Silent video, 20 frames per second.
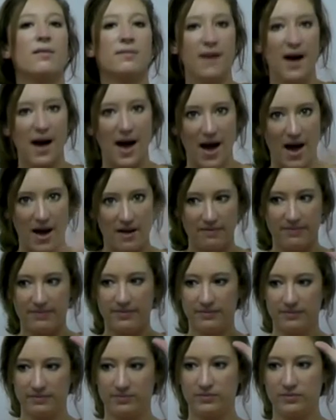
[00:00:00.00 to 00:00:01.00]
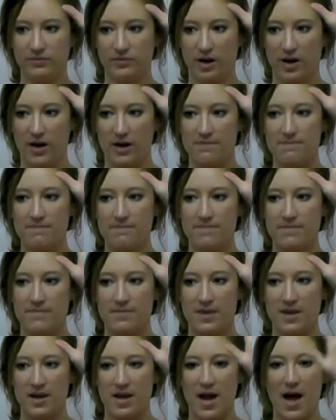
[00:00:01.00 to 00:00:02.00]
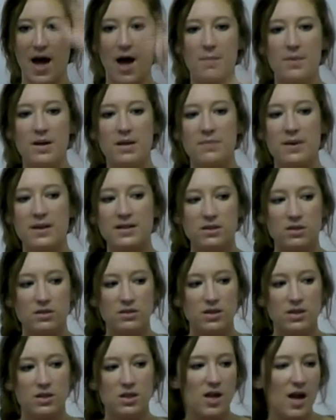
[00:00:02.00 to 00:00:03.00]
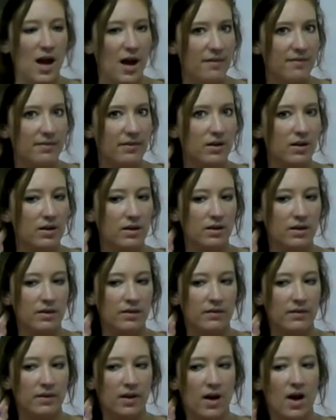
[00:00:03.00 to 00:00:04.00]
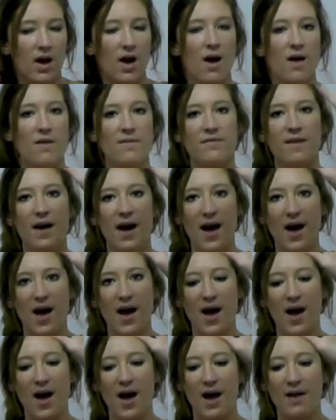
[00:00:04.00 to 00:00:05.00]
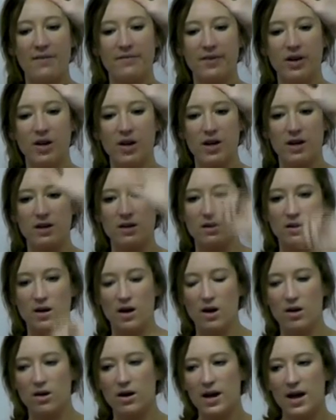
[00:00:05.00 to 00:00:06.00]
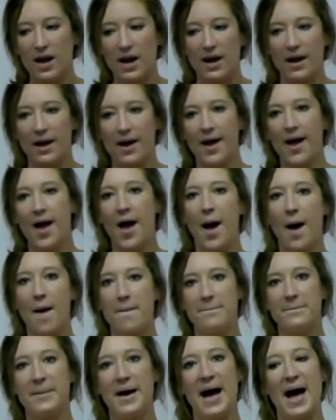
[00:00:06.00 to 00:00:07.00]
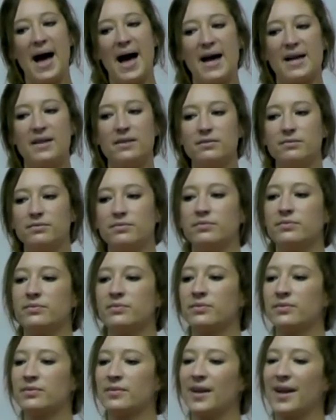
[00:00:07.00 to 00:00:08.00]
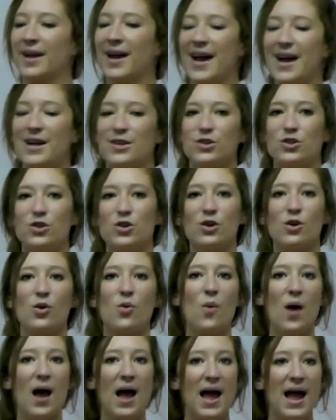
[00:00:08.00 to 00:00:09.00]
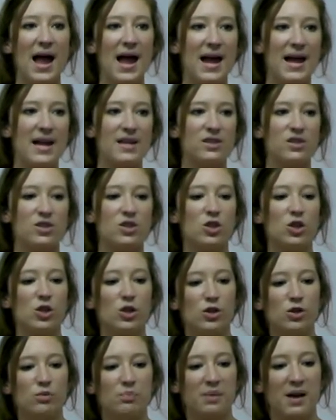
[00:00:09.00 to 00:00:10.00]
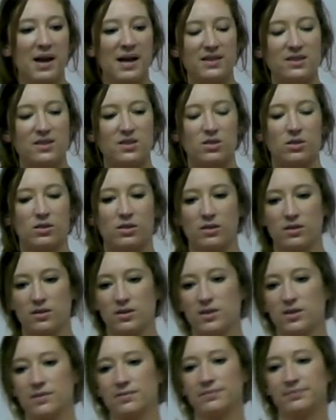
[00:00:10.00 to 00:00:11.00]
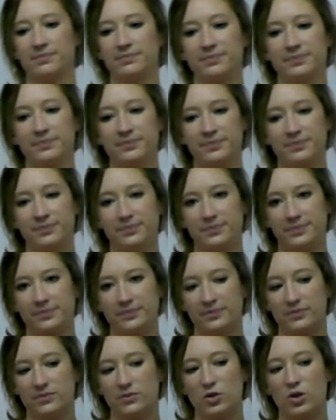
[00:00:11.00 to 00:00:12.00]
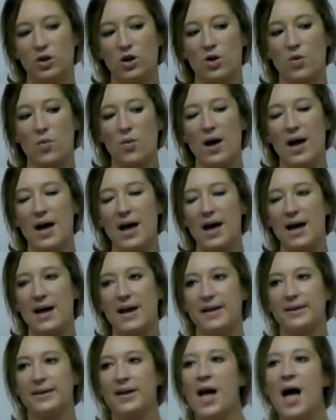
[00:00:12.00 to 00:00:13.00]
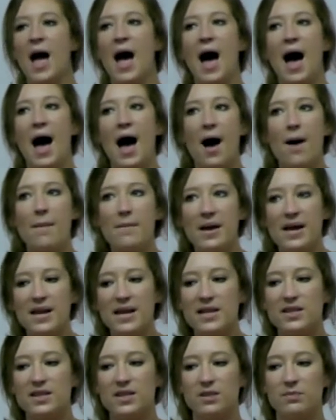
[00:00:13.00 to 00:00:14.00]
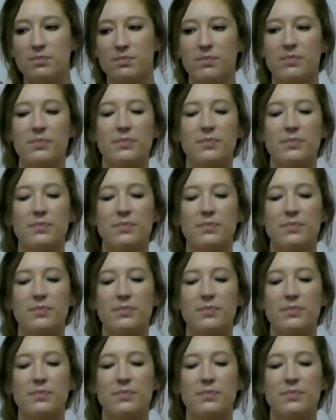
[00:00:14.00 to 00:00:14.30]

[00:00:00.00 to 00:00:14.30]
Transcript: Five, right? How many pencils does she have? Five. Five, good, okay. Pat Took away two pencils. One. Took away. How many did,